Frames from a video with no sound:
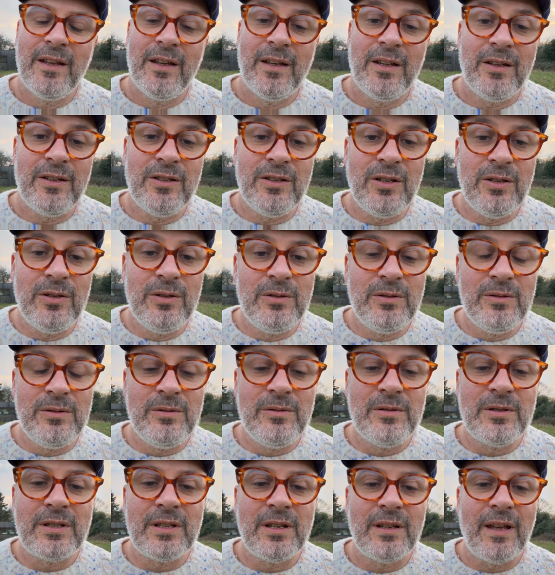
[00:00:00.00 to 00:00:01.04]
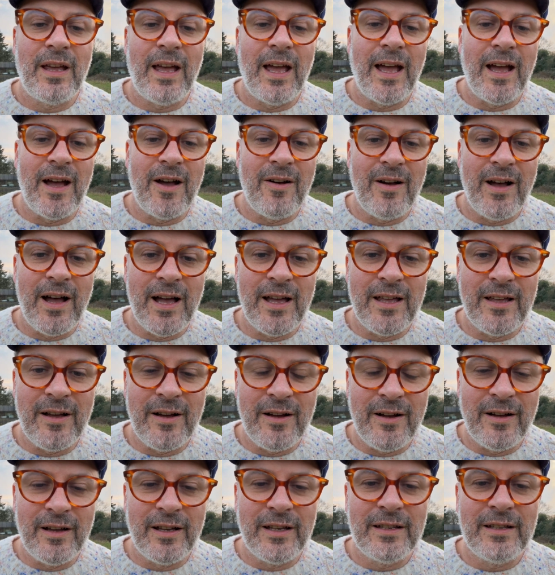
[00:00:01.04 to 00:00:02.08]
use our
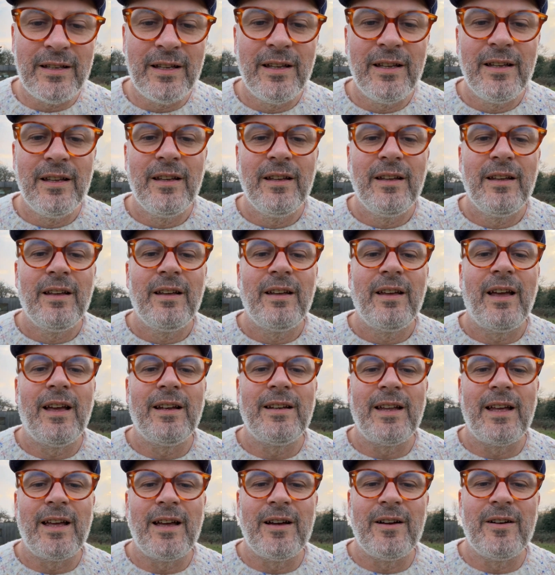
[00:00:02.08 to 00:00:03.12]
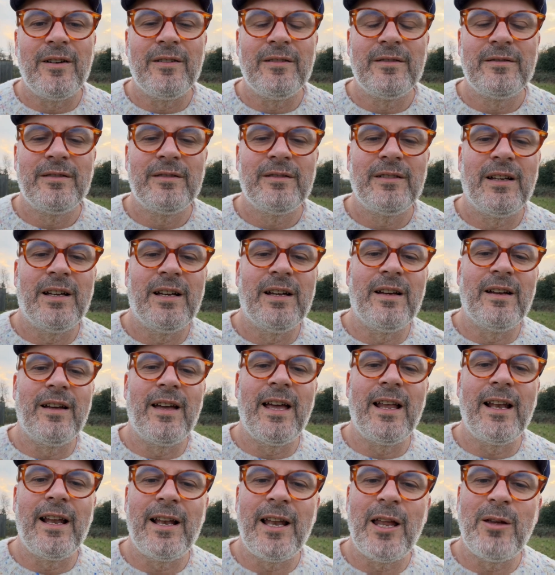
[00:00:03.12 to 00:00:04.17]
AI and our
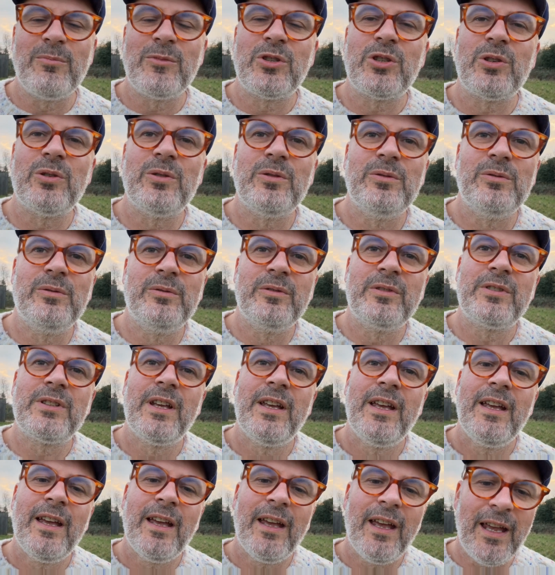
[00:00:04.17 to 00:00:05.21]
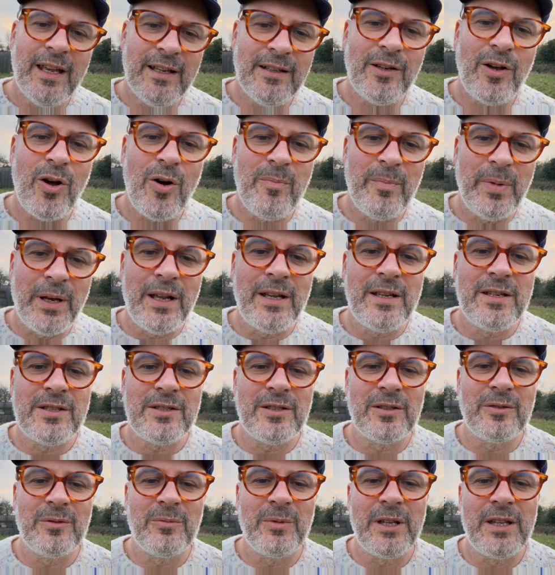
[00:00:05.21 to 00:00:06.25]
LLM tools in
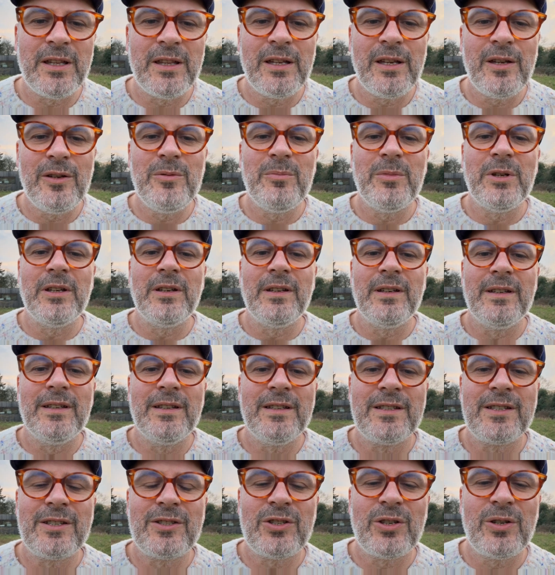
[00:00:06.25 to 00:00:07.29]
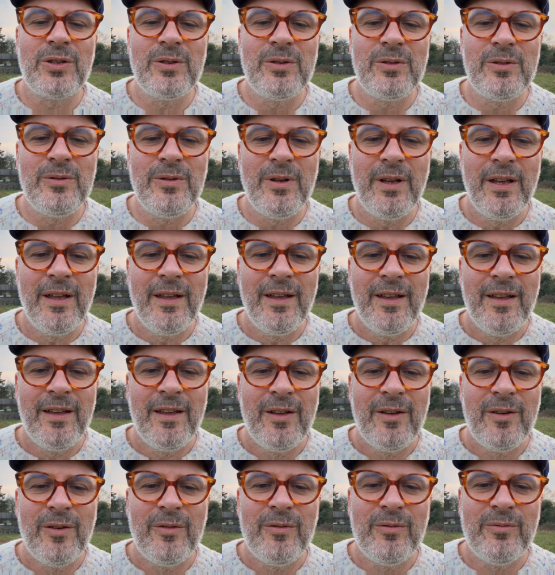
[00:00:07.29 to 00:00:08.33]
combination with humans to
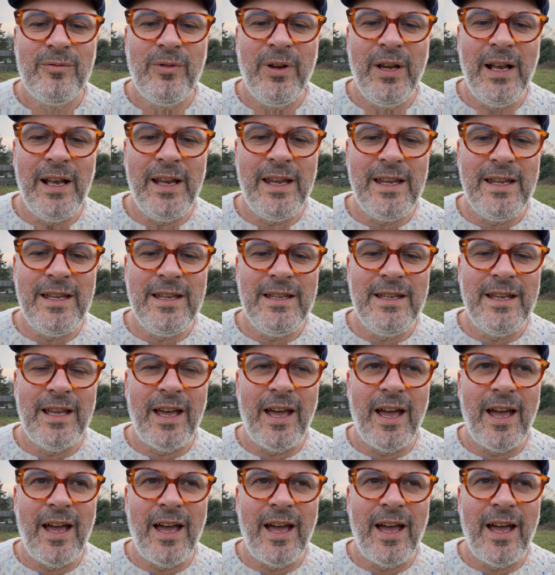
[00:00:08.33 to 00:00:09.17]
really